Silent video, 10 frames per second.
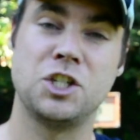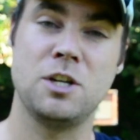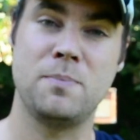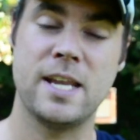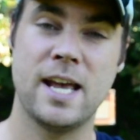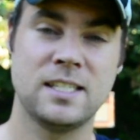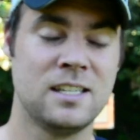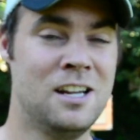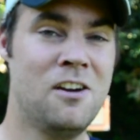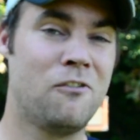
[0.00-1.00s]

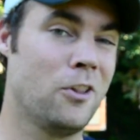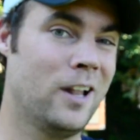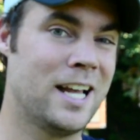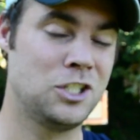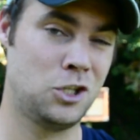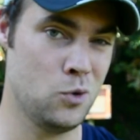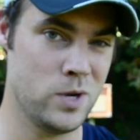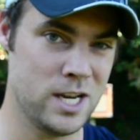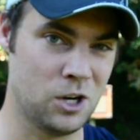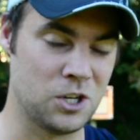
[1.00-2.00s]
GPS for the last
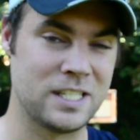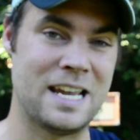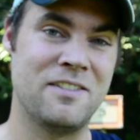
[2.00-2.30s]
2 years,